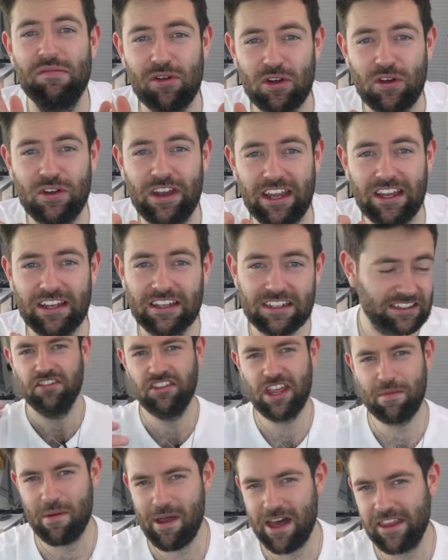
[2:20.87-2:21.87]
morning.
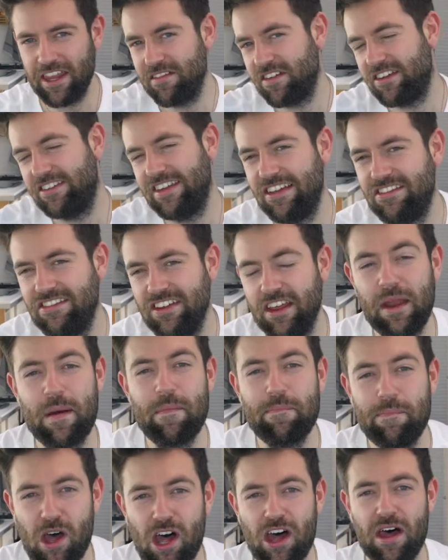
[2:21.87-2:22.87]
Shame about the other session,
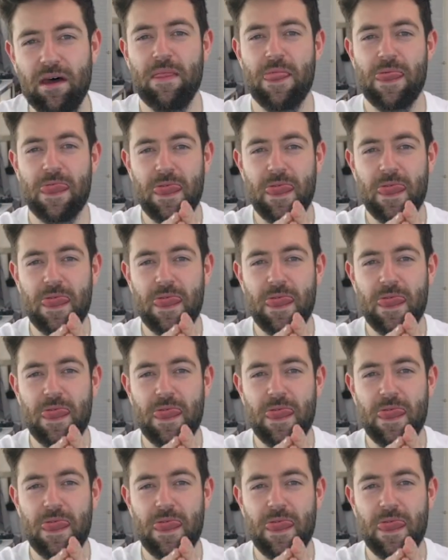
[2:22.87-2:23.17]
but